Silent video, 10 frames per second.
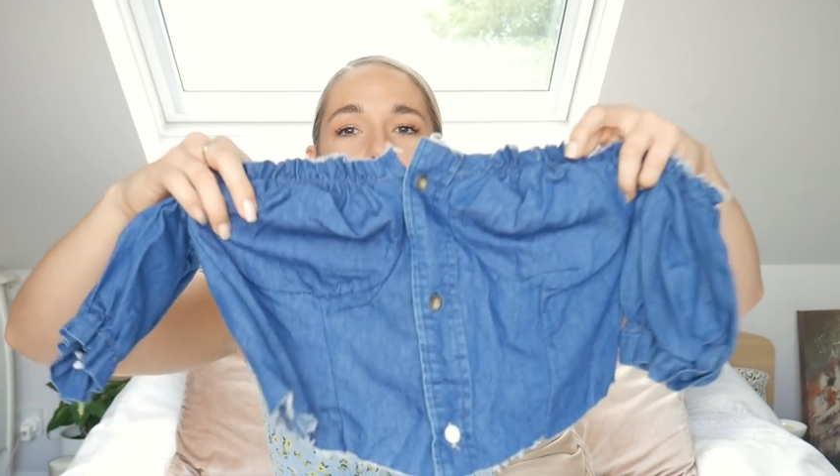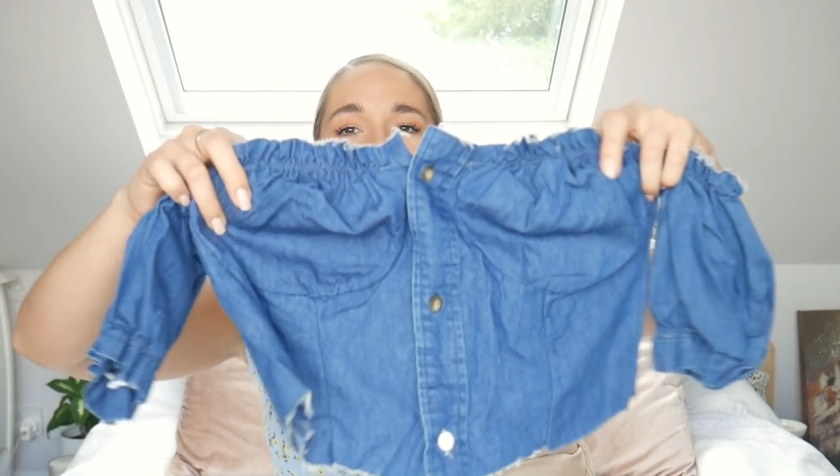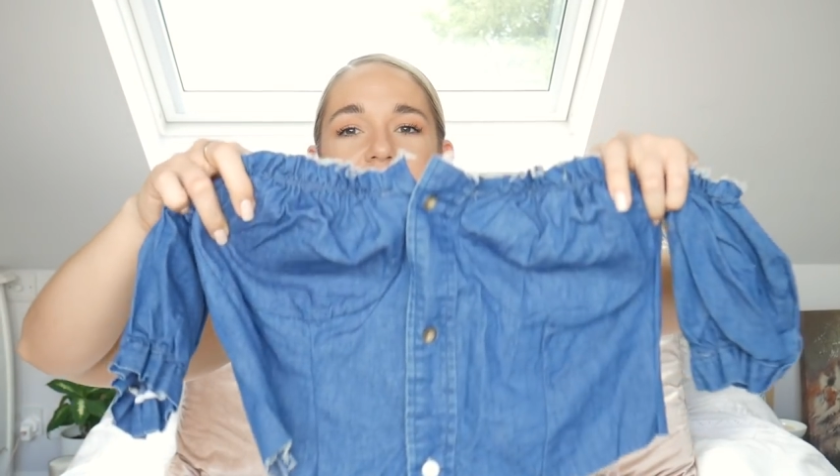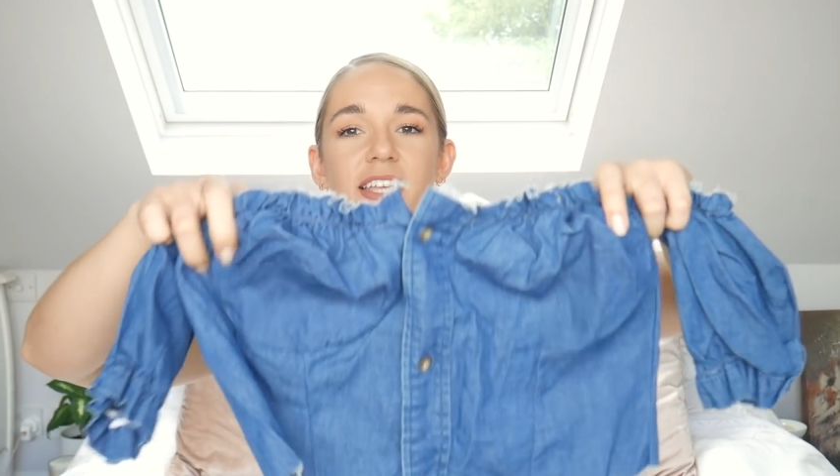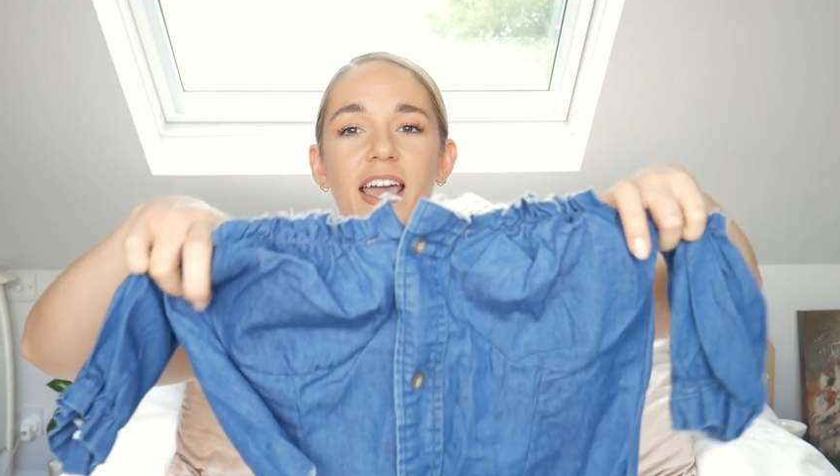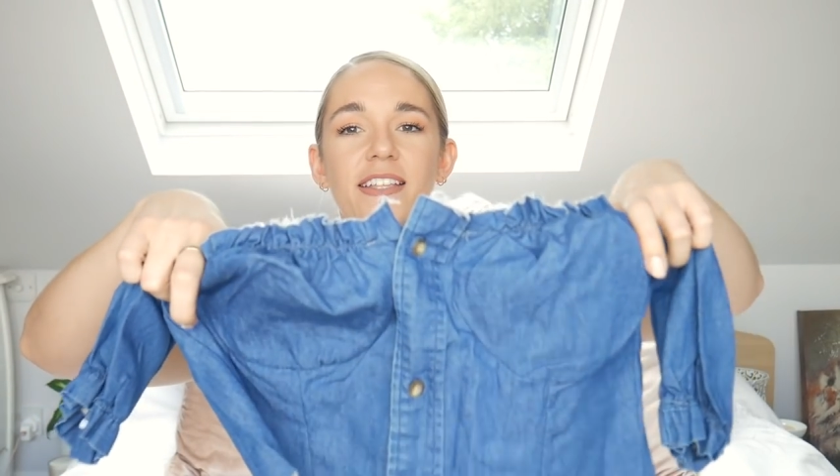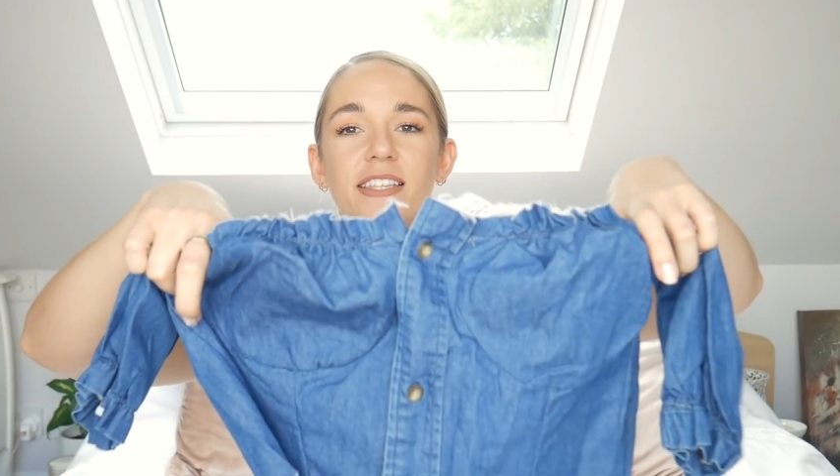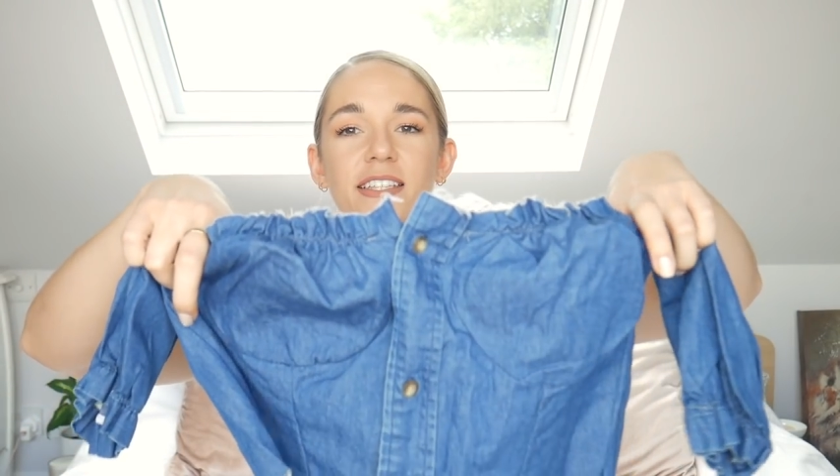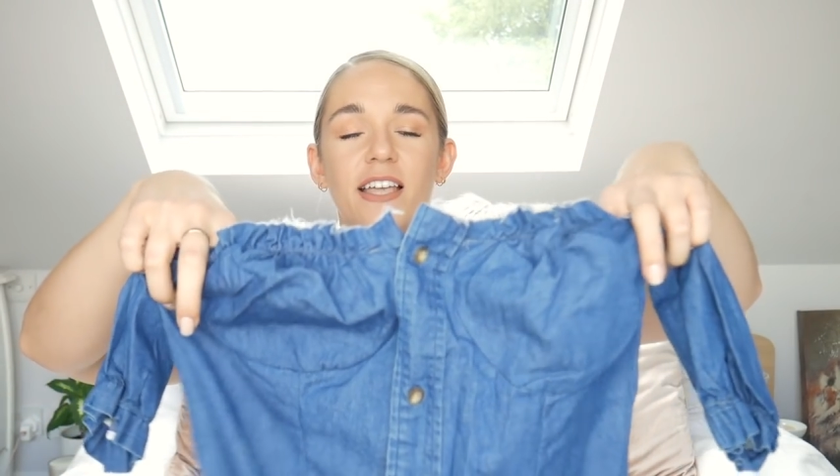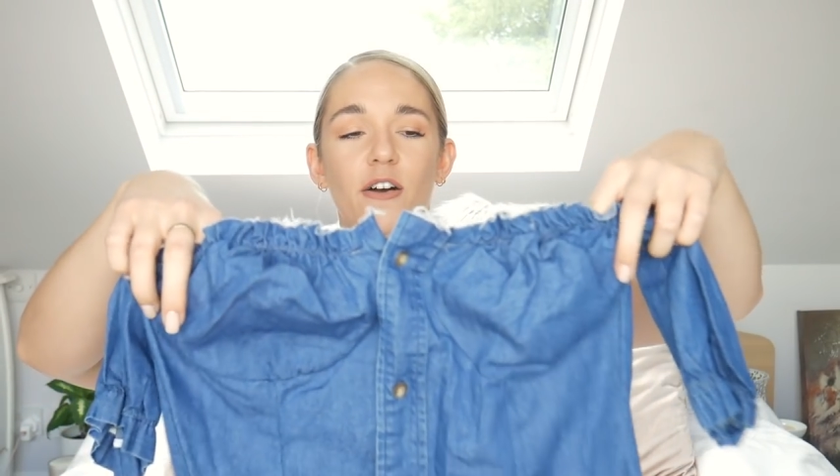bustier
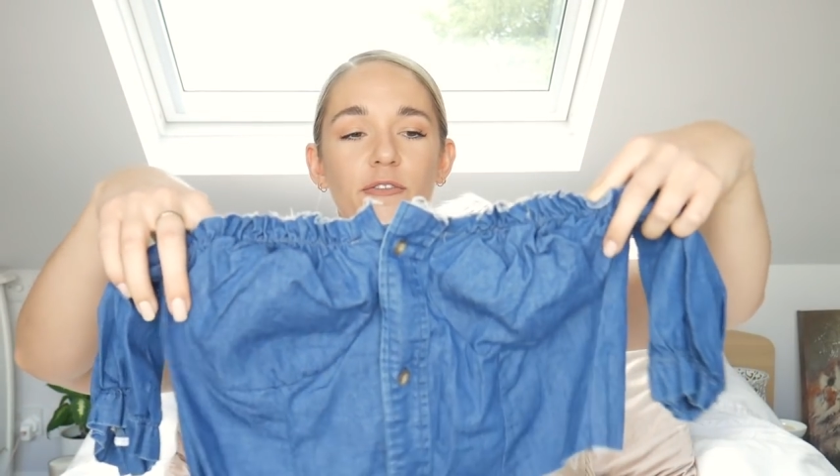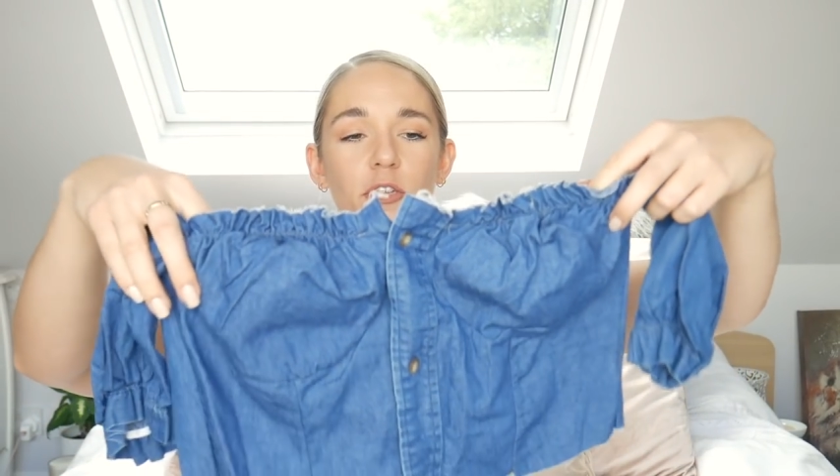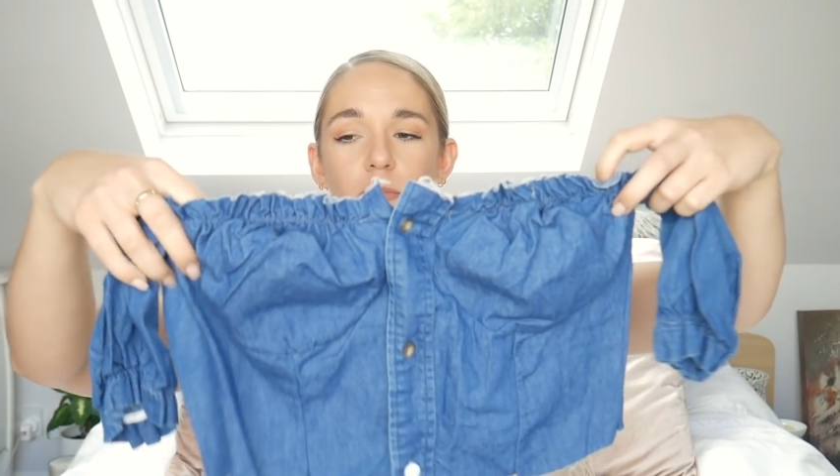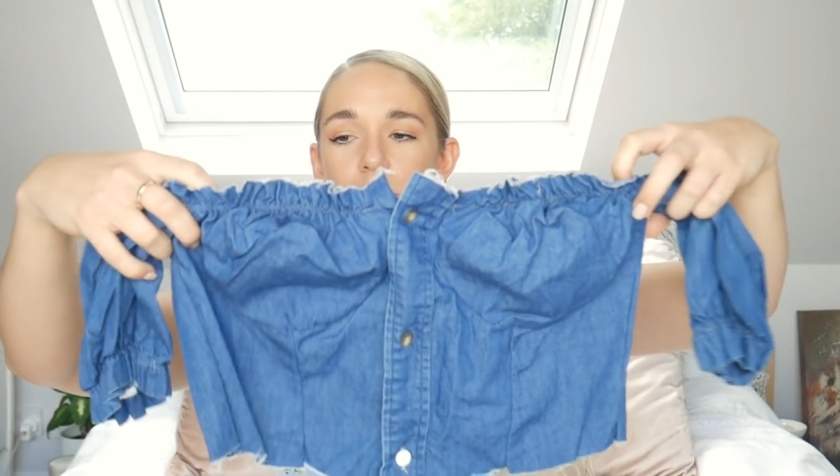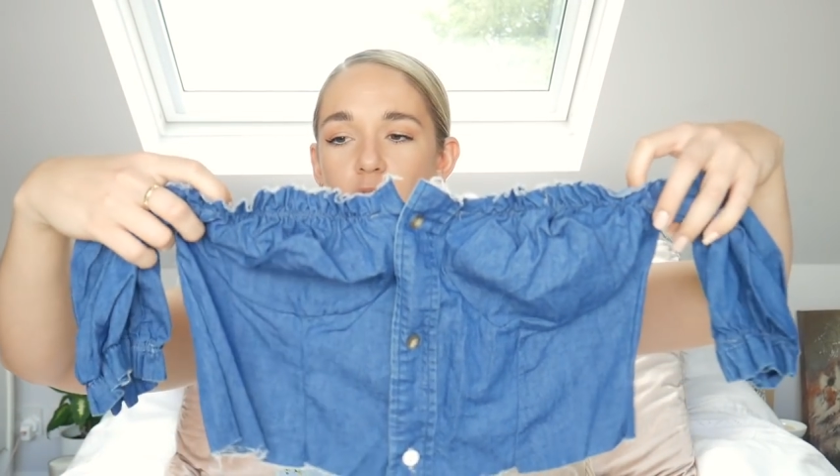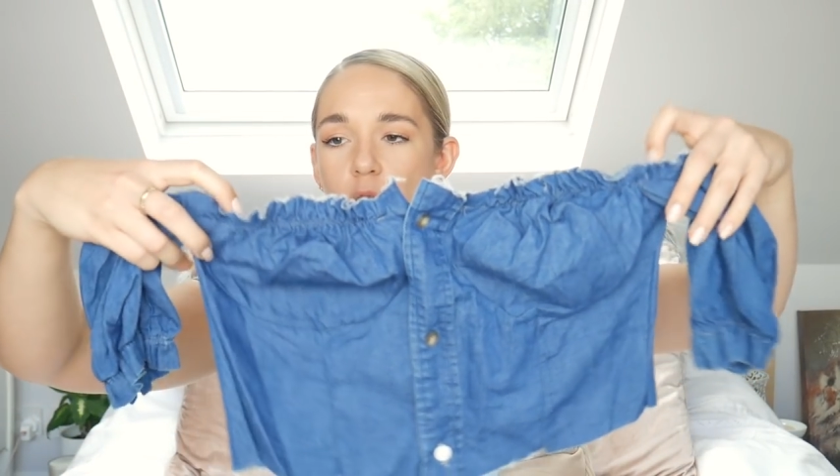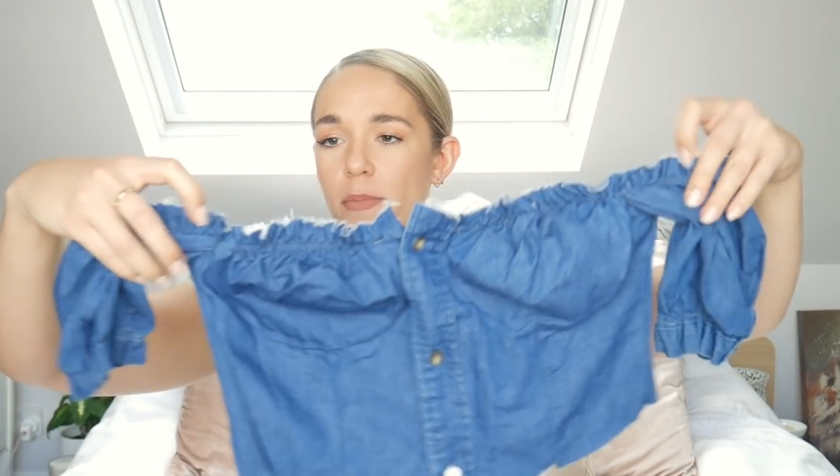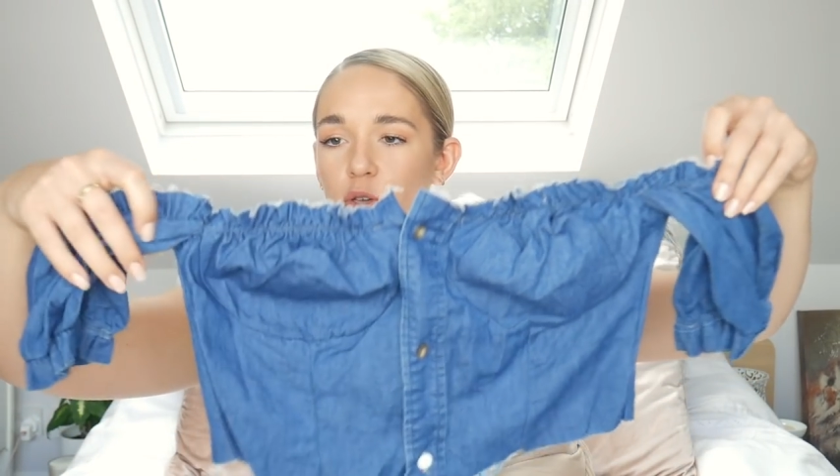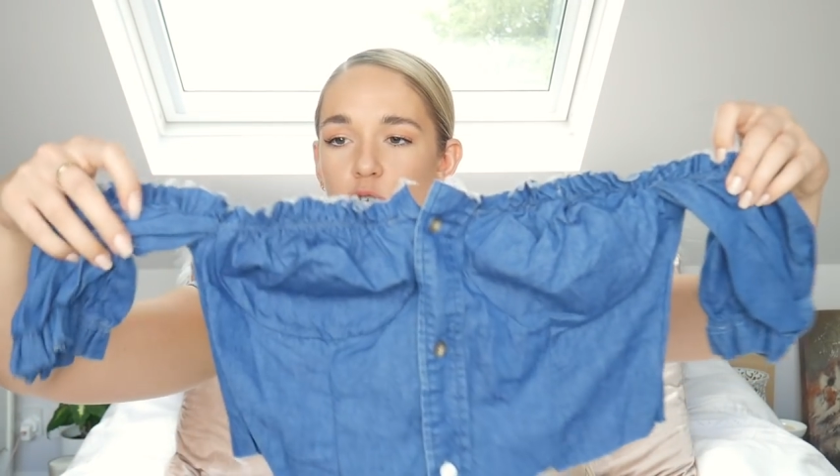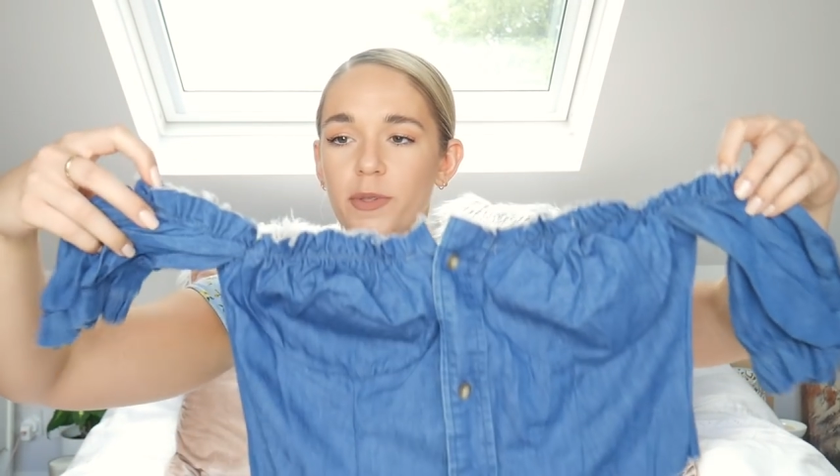detail for your
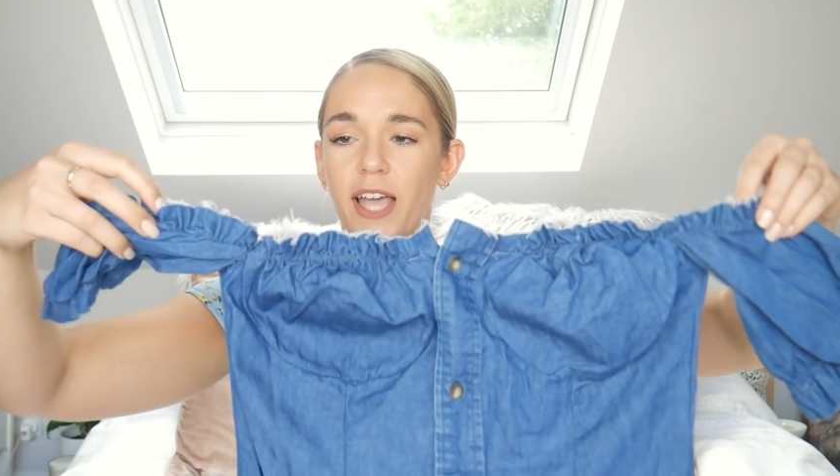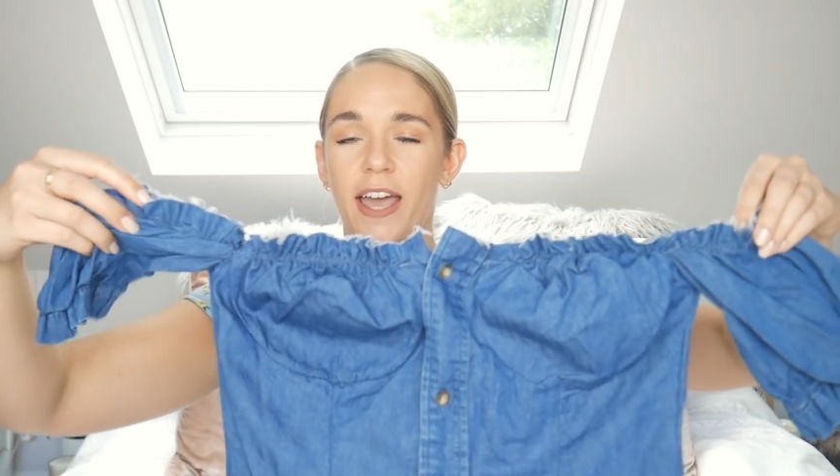boobs.